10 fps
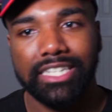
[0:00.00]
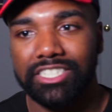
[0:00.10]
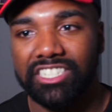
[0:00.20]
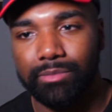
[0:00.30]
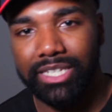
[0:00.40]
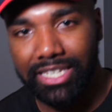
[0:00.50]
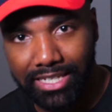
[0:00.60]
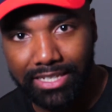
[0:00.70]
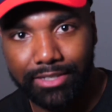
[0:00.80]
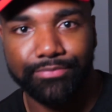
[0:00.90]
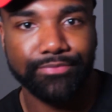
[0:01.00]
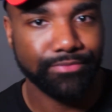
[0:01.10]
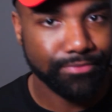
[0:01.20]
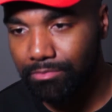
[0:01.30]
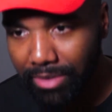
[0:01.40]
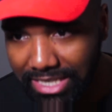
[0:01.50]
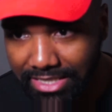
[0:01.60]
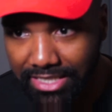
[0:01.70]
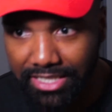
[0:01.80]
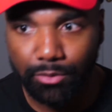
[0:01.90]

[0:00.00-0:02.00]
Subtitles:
is G, B, E. Basically,